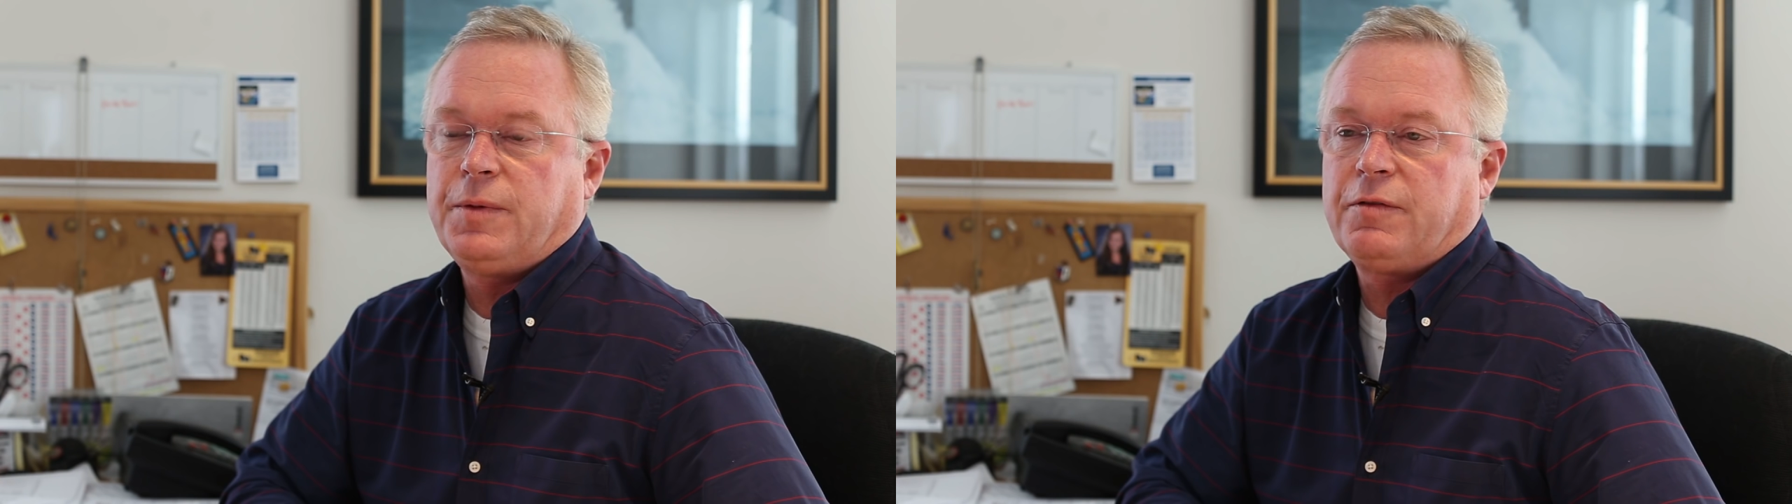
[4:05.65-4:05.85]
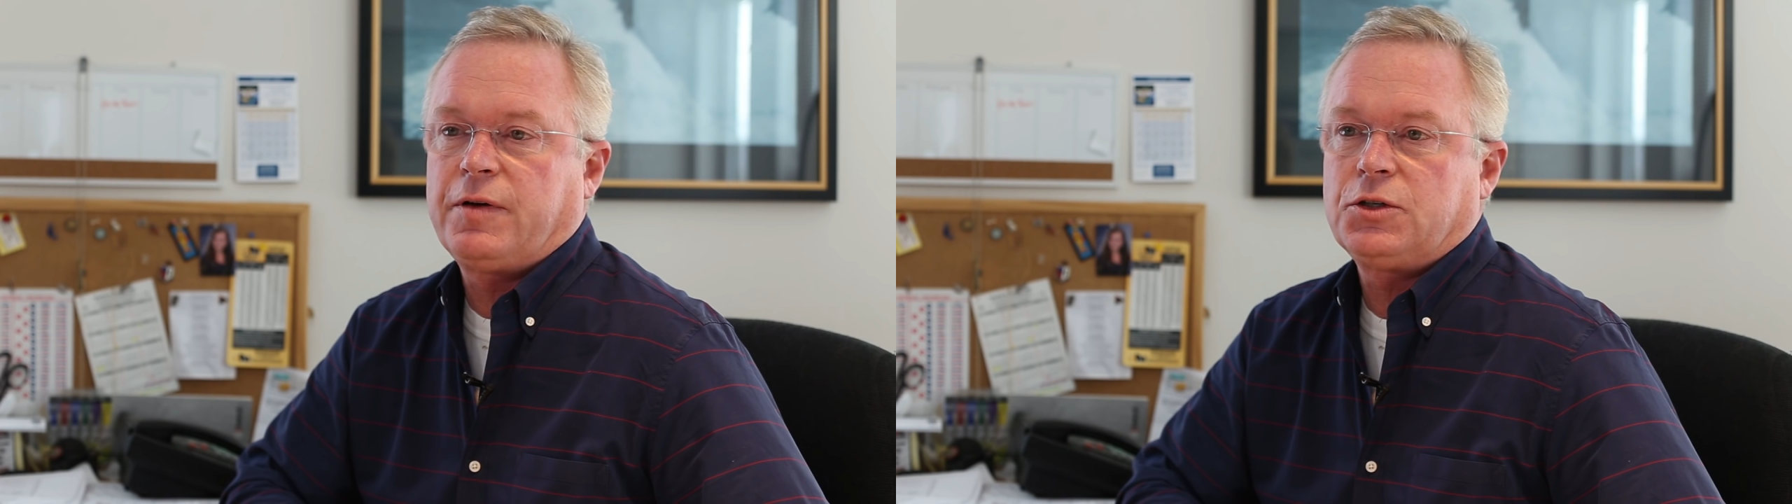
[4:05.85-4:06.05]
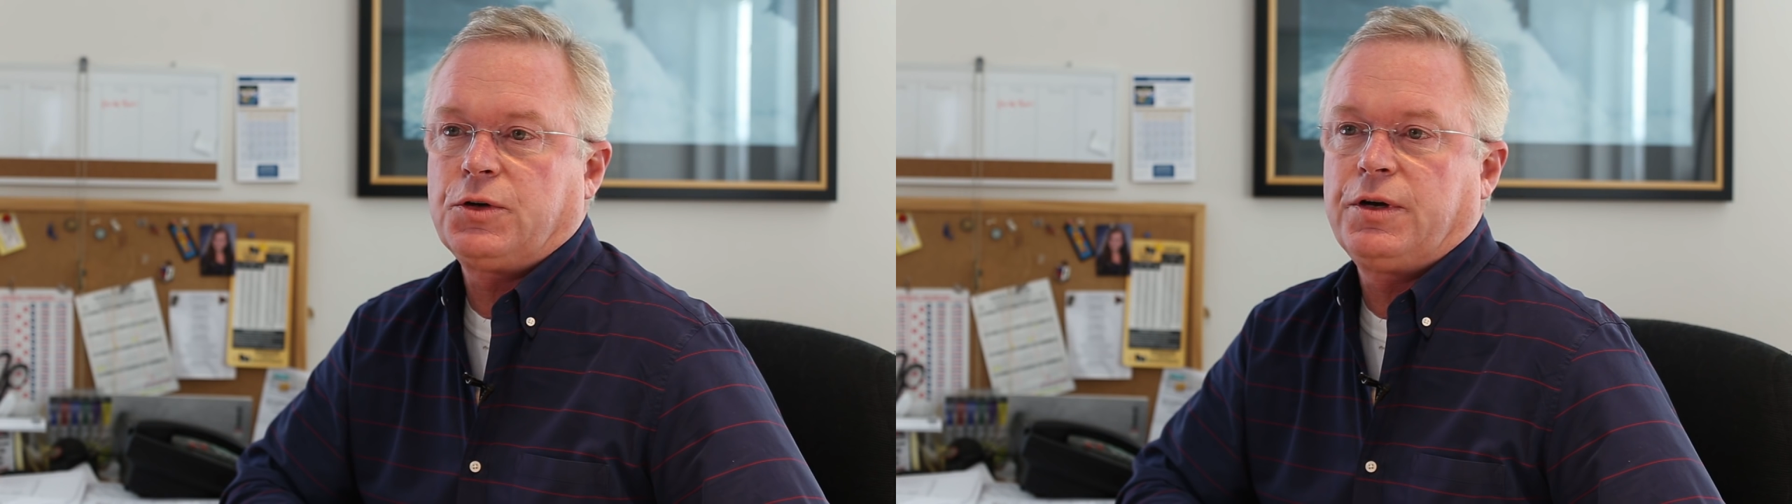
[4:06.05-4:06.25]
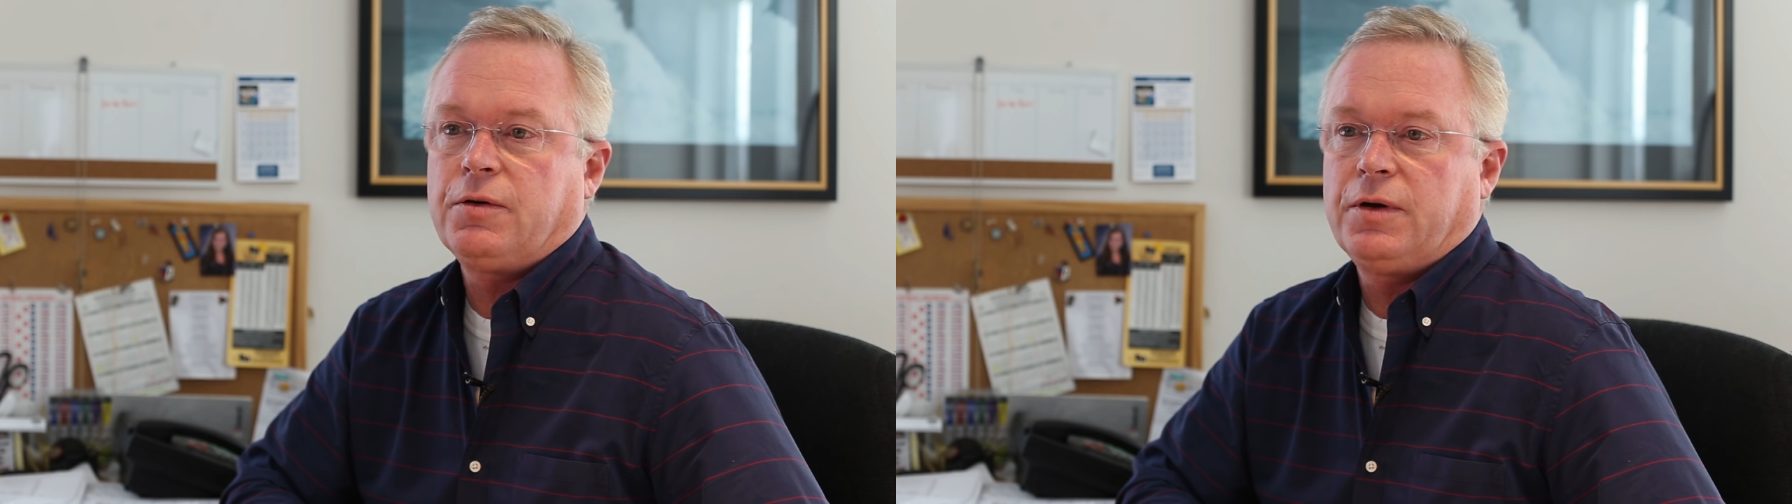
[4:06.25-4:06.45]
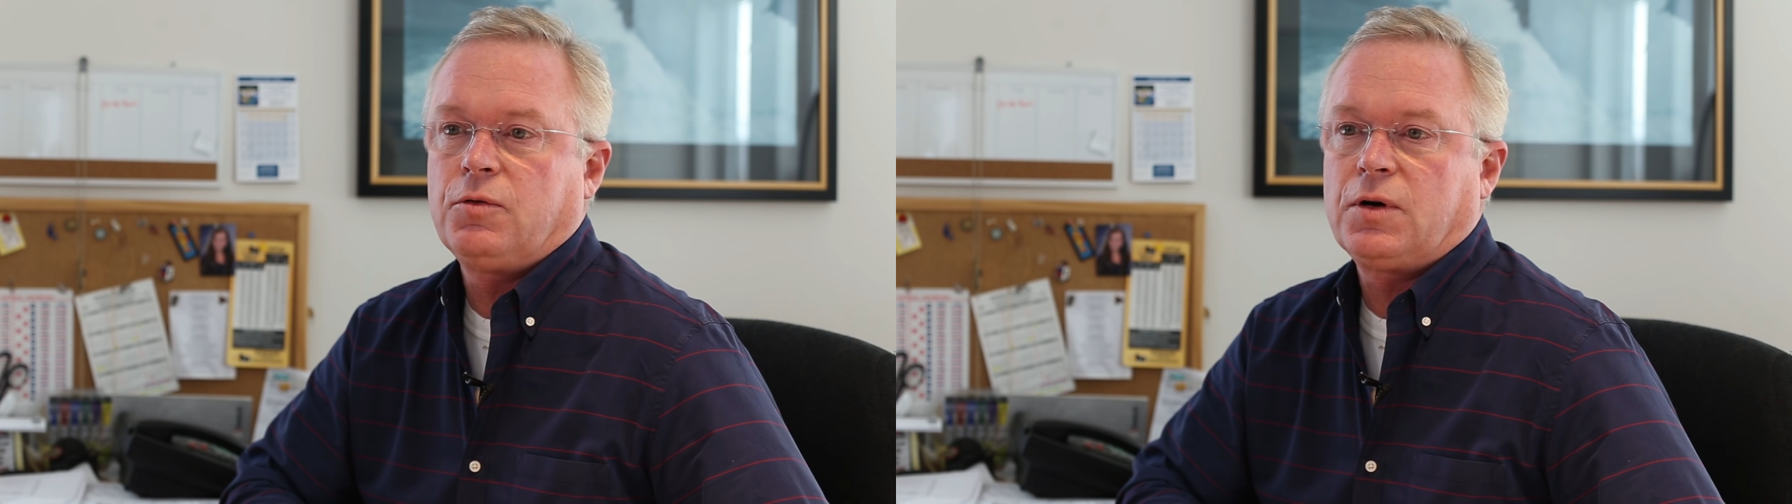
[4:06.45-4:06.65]
manufacturing
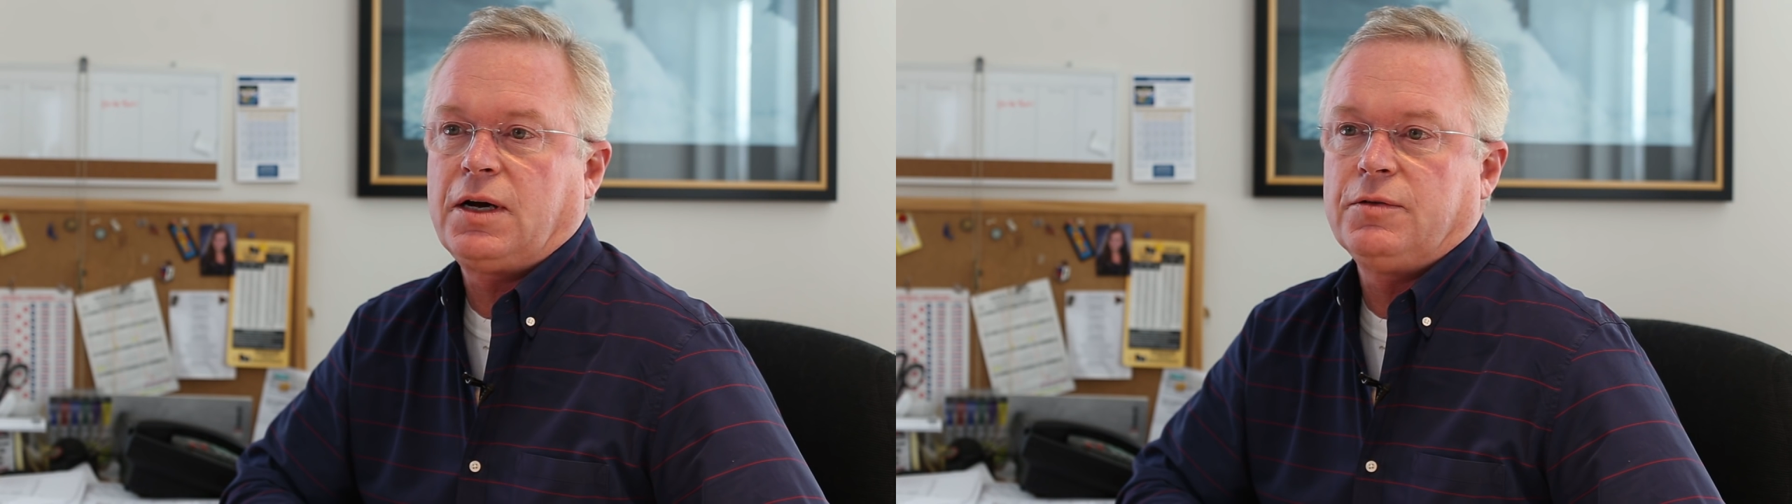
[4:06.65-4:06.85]
here in Rhode